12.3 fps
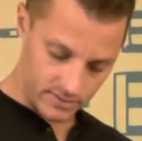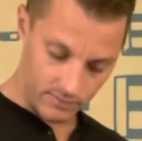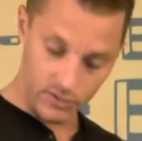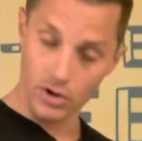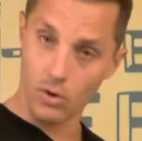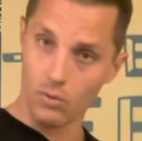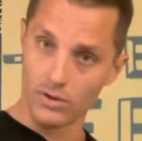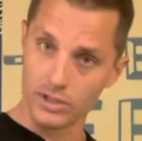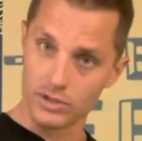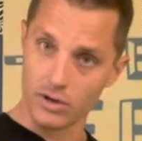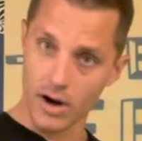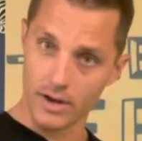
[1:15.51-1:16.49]
If you don't want the
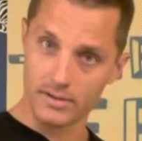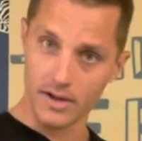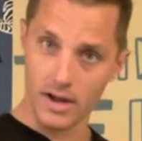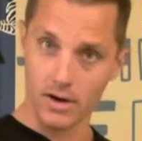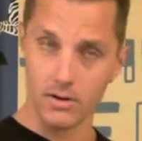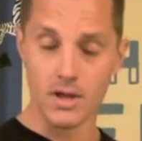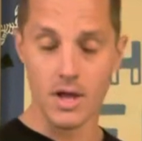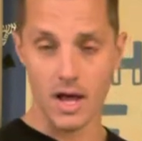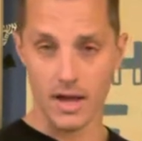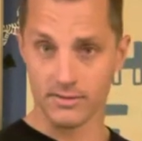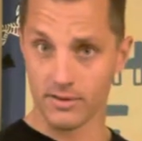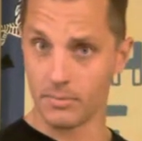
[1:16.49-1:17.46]
drying towel,
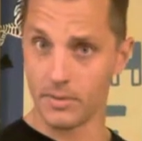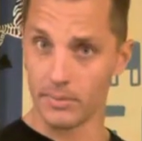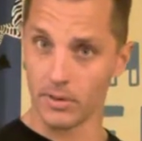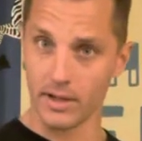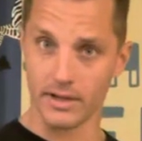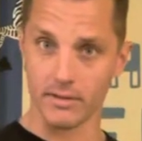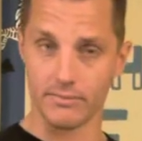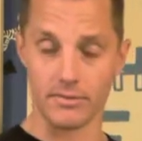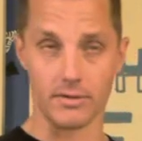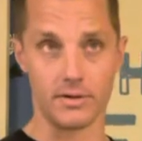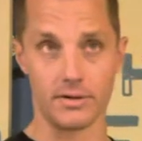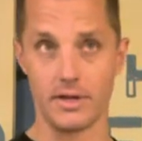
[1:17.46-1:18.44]
uh, some people like it
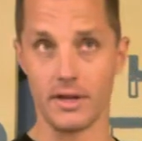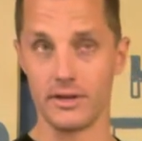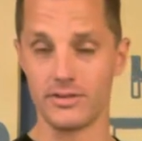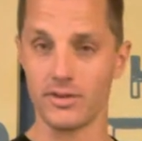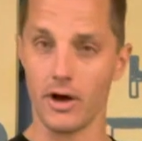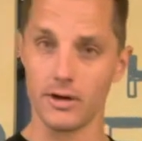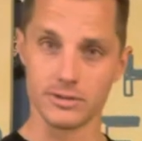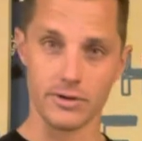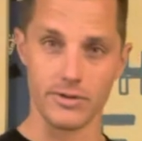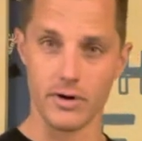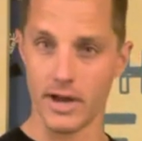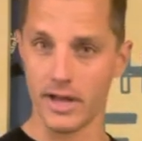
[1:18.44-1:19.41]
for getting sauce on
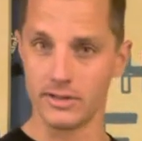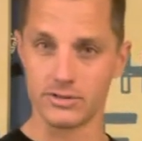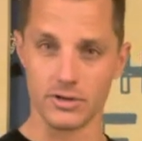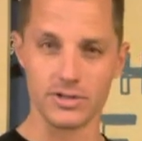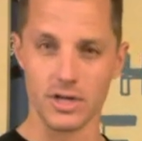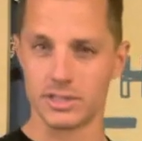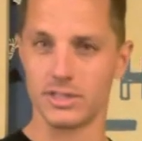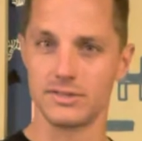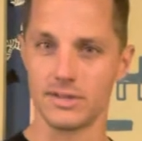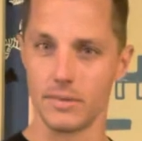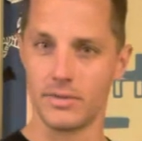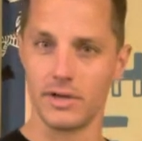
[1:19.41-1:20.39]
their hands or touching
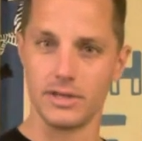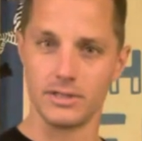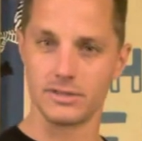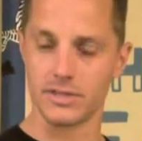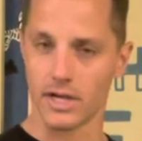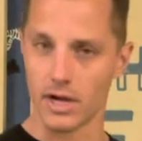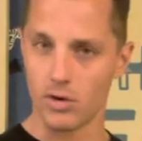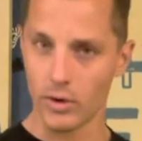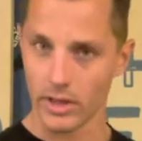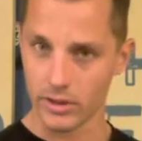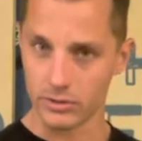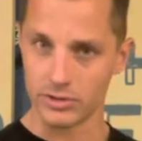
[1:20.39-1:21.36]
something and just like a quick
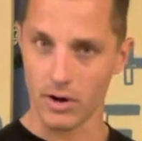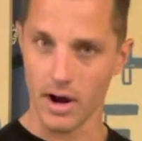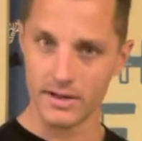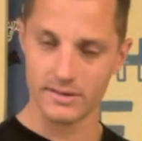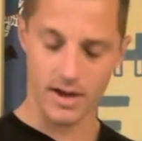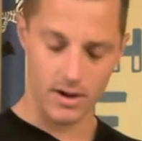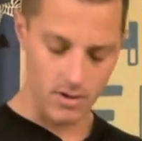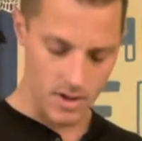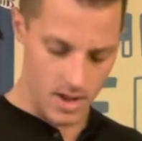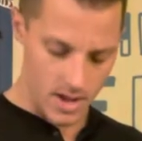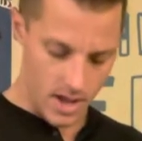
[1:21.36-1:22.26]
little drying towel.